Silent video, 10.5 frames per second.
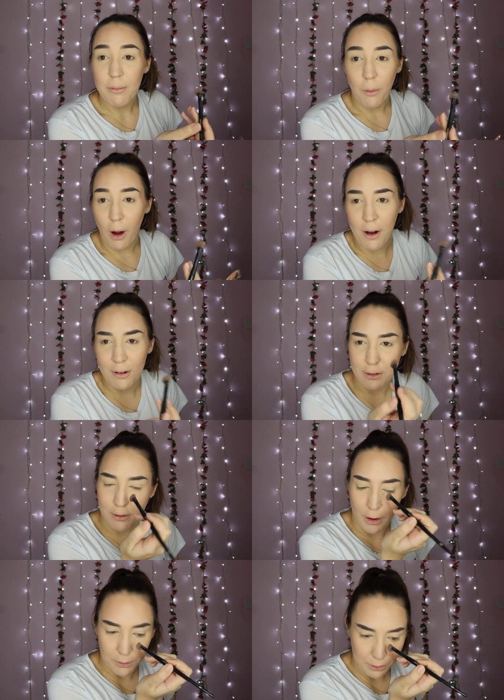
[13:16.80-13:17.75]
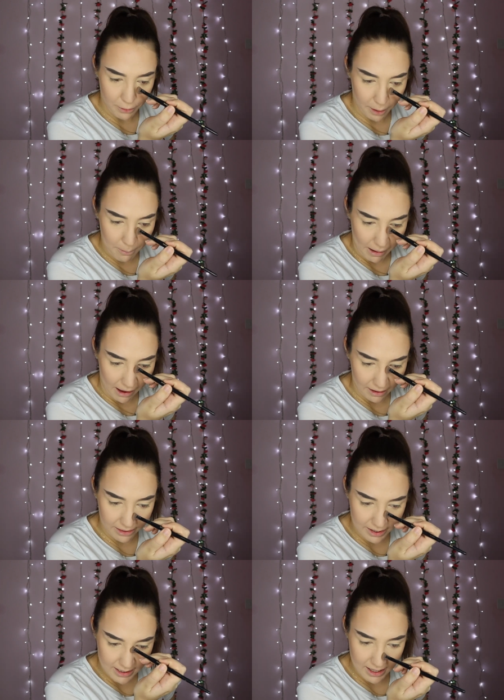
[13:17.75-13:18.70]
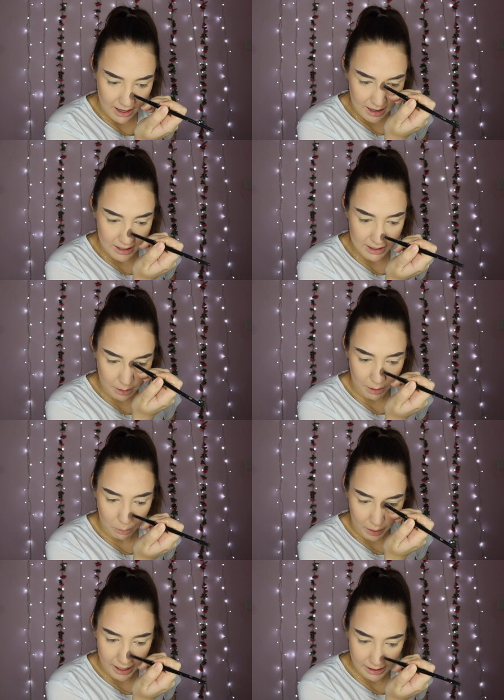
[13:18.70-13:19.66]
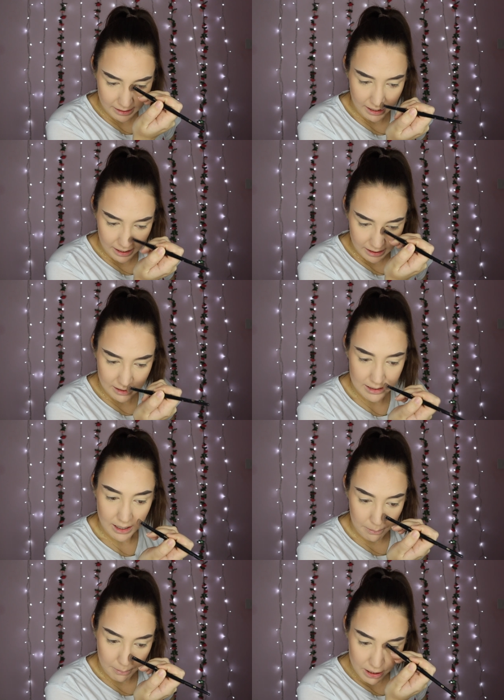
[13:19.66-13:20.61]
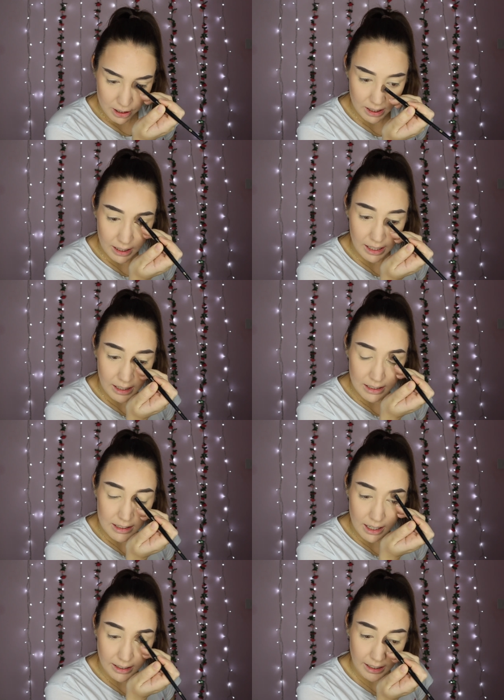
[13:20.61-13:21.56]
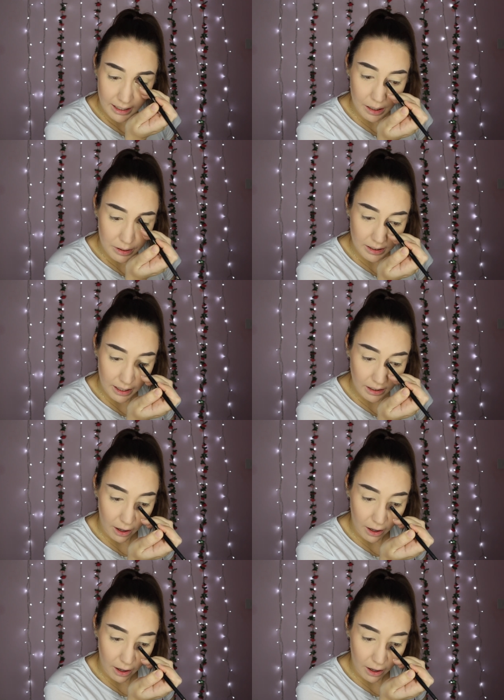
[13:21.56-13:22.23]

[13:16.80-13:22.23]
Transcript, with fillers: world revolves around maths. So I weigh things, I measure things, I then calculate the